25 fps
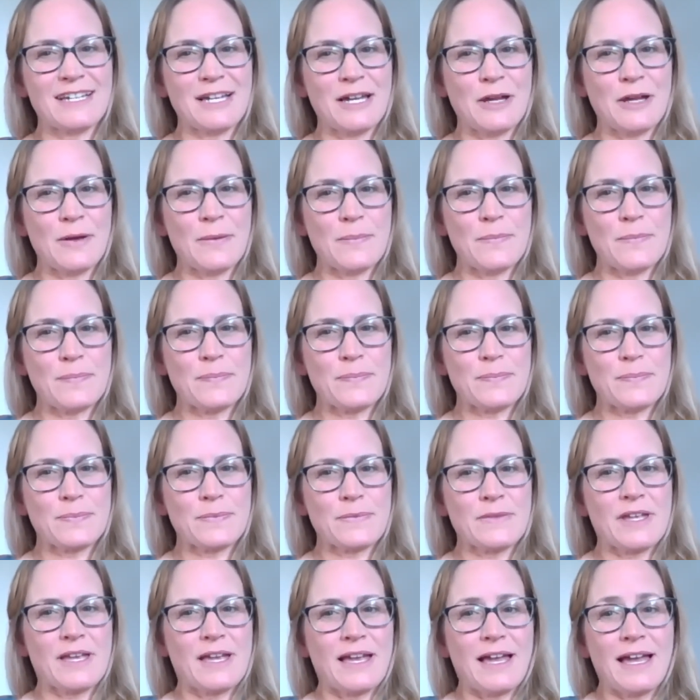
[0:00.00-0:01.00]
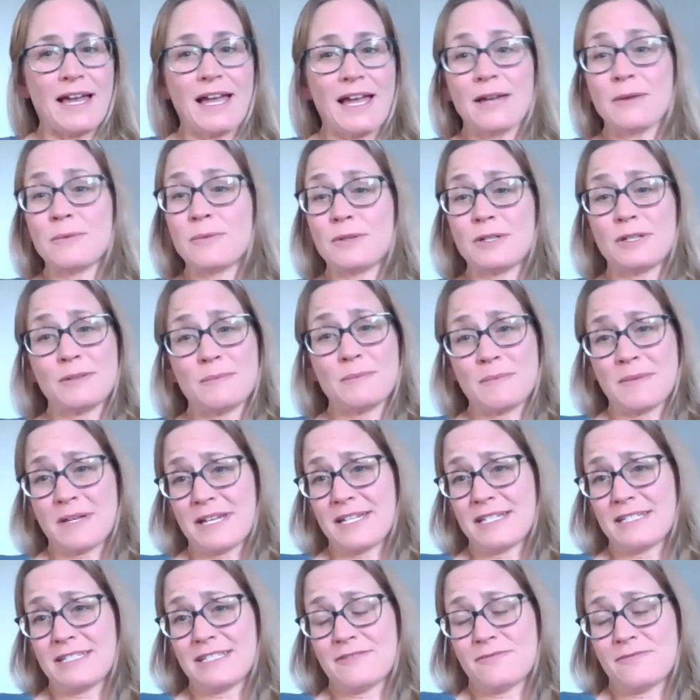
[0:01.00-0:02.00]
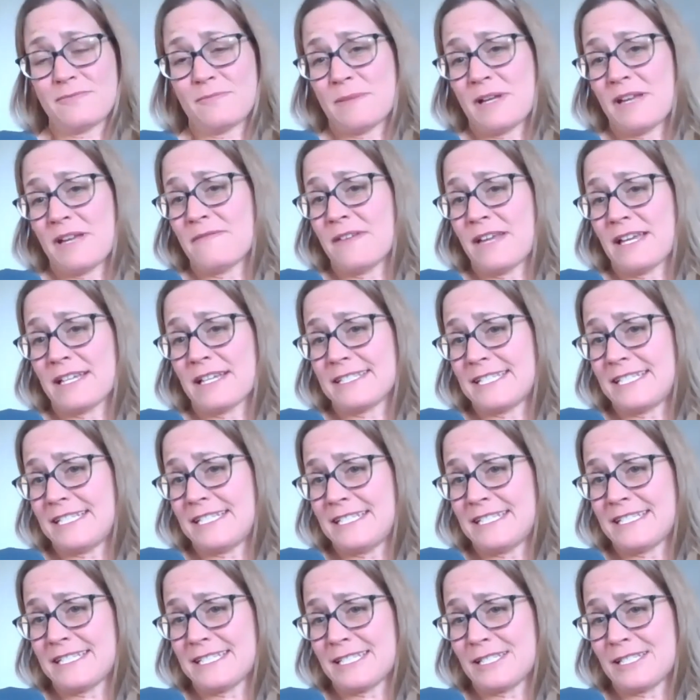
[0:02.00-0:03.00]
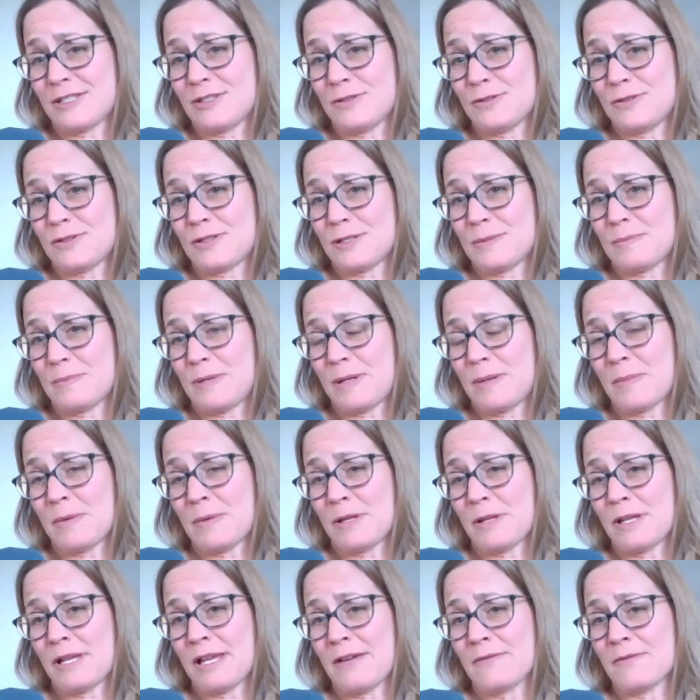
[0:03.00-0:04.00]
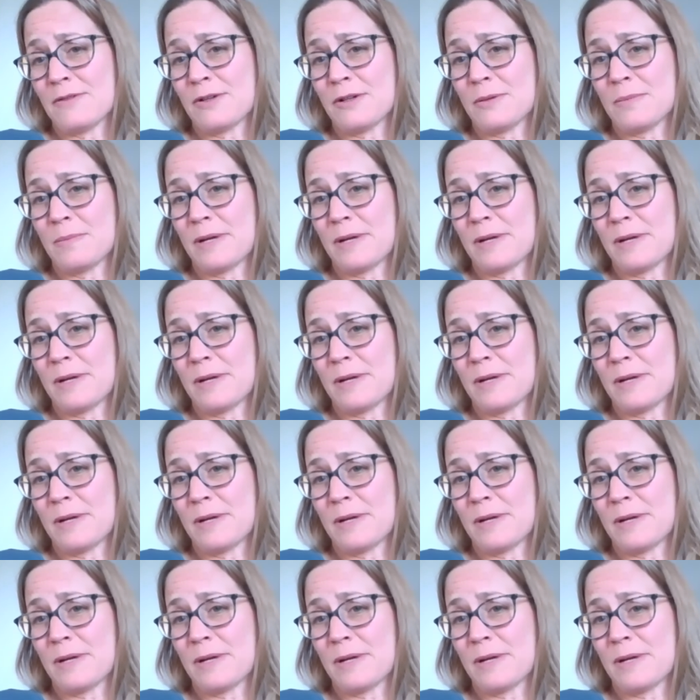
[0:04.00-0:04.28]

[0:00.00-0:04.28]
I wouldn't mind if my vaccine isn't used in people ever,